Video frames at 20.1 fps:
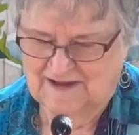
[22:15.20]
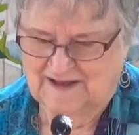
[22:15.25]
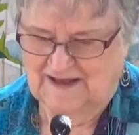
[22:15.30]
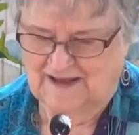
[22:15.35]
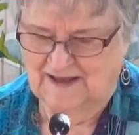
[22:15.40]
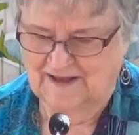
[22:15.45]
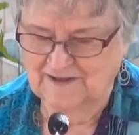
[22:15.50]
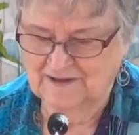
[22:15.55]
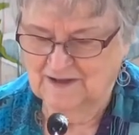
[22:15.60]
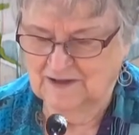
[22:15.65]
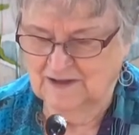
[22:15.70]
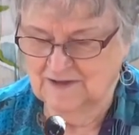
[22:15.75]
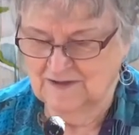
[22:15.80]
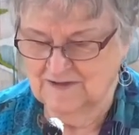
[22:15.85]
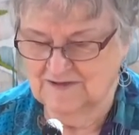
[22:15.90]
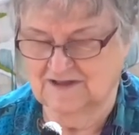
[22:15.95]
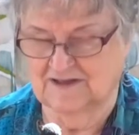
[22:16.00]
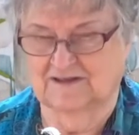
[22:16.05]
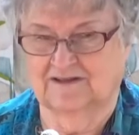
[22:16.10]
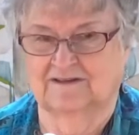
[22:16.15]
In
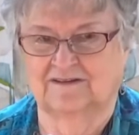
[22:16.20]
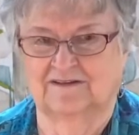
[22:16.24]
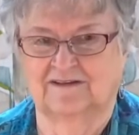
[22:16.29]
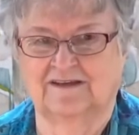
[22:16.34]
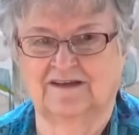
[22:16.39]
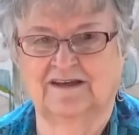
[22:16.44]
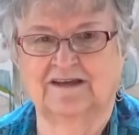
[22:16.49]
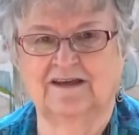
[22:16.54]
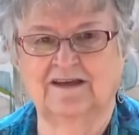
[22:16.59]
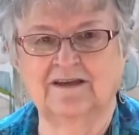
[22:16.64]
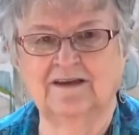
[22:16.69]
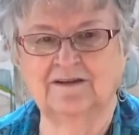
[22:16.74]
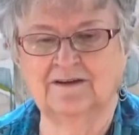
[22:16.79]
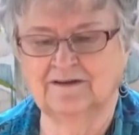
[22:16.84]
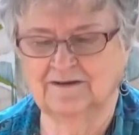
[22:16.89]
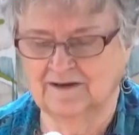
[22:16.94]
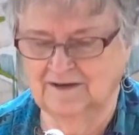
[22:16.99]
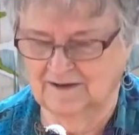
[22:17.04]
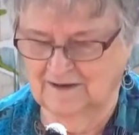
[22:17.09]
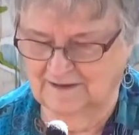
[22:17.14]
closing,
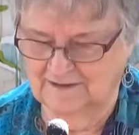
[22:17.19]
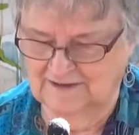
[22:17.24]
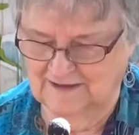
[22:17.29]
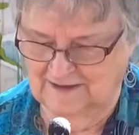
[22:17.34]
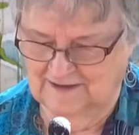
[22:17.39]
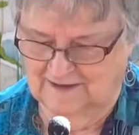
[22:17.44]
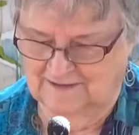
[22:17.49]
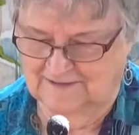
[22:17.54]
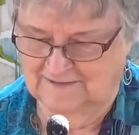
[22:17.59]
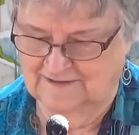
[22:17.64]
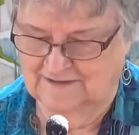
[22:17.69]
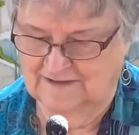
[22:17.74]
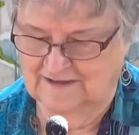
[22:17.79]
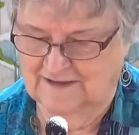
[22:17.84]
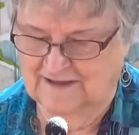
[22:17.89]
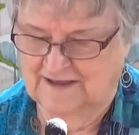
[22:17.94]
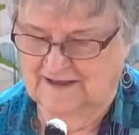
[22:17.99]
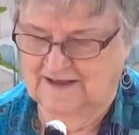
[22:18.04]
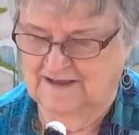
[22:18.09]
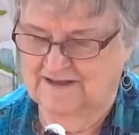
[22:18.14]
here again
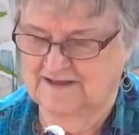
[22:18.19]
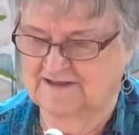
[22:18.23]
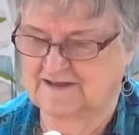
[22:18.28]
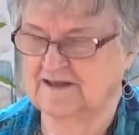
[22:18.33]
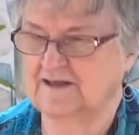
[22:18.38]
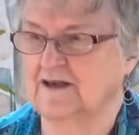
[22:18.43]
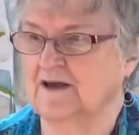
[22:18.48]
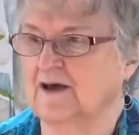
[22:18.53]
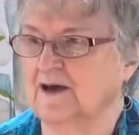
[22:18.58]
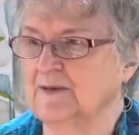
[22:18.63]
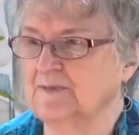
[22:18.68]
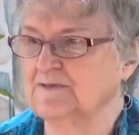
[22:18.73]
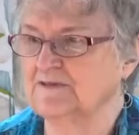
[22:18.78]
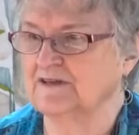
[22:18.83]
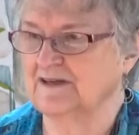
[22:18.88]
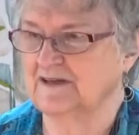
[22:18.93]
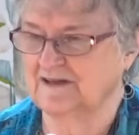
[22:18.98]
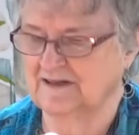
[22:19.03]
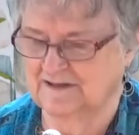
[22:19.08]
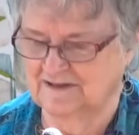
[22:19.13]
is the
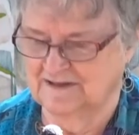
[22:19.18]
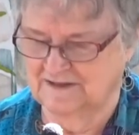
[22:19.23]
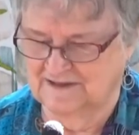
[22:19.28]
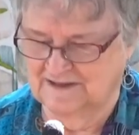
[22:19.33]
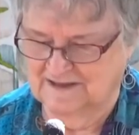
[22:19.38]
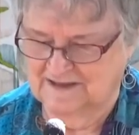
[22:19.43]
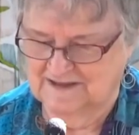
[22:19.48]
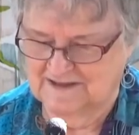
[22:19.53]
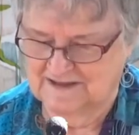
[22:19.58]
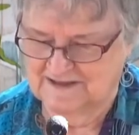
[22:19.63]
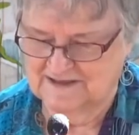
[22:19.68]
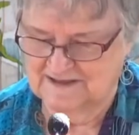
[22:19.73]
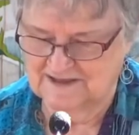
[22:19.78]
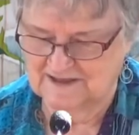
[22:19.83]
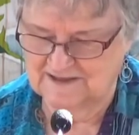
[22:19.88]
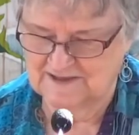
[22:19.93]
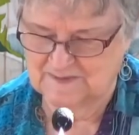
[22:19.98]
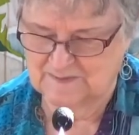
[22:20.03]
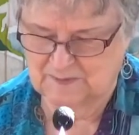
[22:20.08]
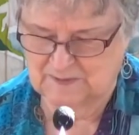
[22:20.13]
updated
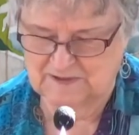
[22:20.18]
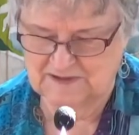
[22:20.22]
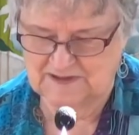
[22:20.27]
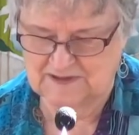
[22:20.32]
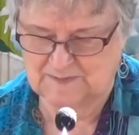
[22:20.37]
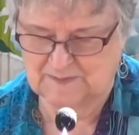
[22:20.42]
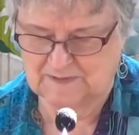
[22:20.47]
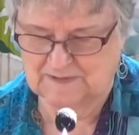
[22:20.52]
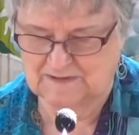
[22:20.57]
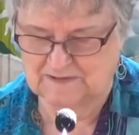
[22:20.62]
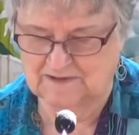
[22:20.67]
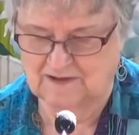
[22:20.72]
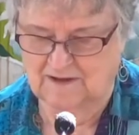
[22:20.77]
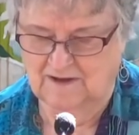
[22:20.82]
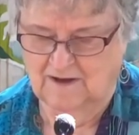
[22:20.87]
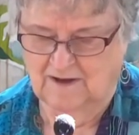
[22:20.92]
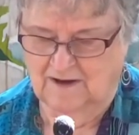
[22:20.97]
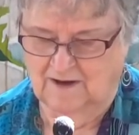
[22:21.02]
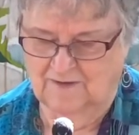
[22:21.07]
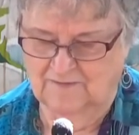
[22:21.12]
sixth principle
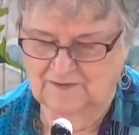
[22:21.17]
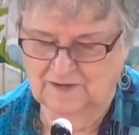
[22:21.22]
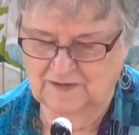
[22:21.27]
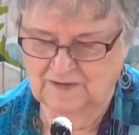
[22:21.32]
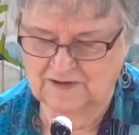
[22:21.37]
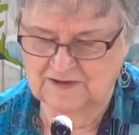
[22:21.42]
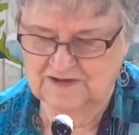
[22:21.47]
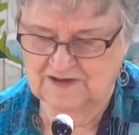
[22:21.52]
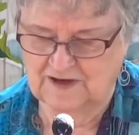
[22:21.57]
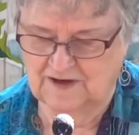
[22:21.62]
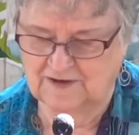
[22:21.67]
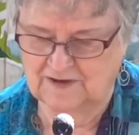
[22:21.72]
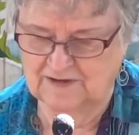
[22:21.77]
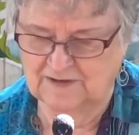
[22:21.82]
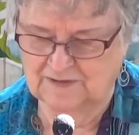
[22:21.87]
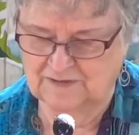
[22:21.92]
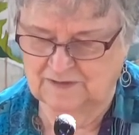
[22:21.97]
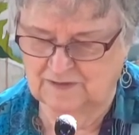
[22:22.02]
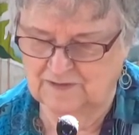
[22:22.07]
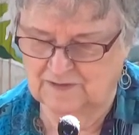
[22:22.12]
of
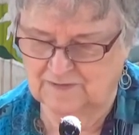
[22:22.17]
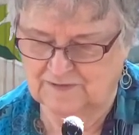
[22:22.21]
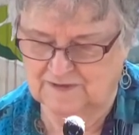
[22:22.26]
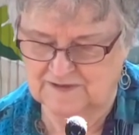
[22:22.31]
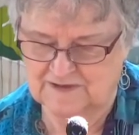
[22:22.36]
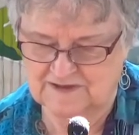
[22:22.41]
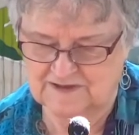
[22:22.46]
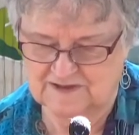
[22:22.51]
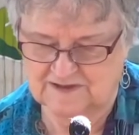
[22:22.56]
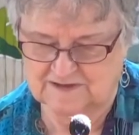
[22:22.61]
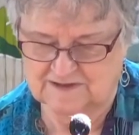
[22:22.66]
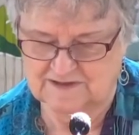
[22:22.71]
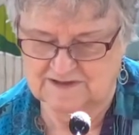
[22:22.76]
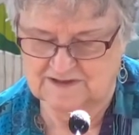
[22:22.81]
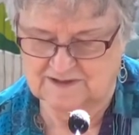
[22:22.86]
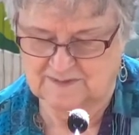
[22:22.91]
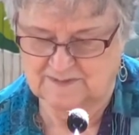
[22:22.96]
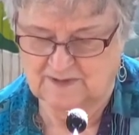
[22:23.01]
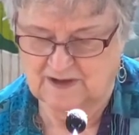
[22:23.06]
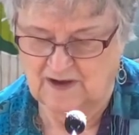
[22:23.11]
Unitarian
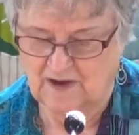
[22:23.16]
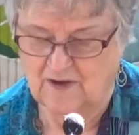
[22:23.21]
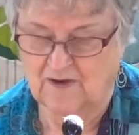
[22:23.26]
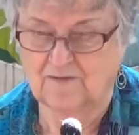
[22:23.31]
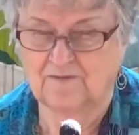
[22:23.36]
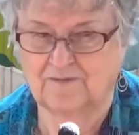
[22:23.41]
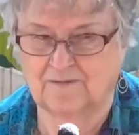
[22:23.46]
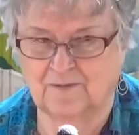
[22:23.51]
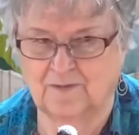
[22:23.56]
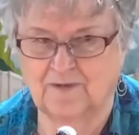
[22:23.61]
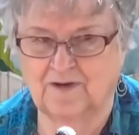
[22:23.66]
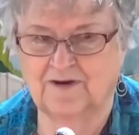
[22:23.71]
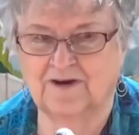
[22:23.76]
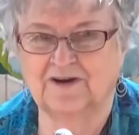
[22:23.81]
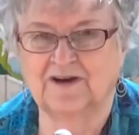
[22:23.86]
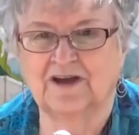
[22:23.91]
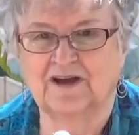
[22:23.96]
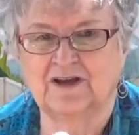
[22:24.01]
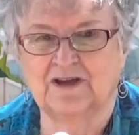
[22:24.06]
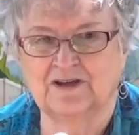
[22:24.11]
Universalism
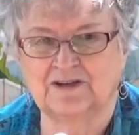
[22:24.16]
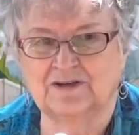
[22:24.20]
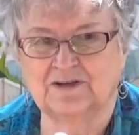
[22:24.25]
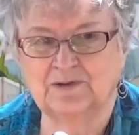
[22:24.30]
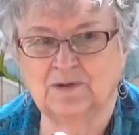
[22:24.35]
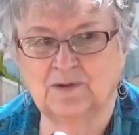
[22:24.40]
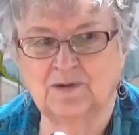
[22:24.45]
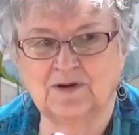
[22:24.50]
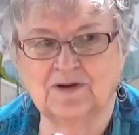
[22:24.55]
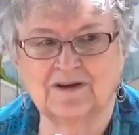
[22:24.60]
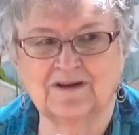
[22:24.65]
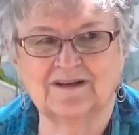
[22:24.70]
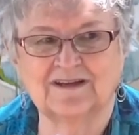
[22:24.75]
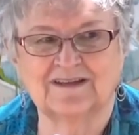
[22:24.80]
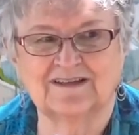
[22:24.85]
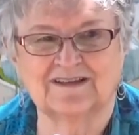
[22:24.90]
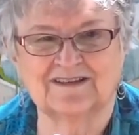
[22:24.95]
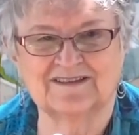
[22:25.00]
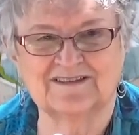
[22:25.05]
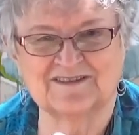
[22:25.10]
for
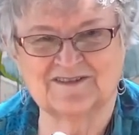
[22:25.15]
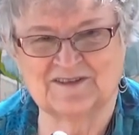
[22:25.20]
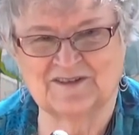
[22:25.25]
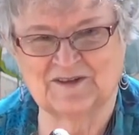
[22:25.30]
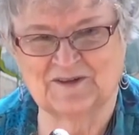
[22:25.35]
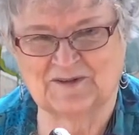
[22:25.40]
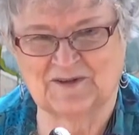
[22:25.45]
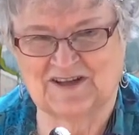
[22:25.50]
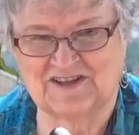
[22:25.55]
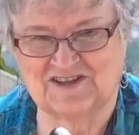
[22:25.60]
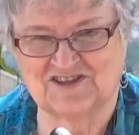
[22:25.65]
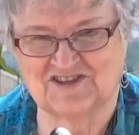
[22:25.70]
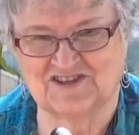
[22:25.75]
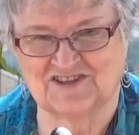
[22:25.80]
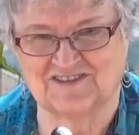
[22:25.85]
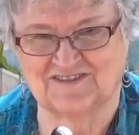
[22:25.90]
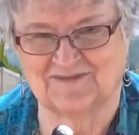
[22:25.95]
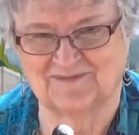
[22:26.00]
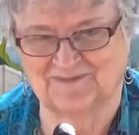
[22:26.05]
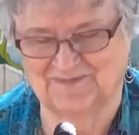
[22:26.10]
your
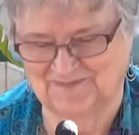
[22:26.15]
consideration.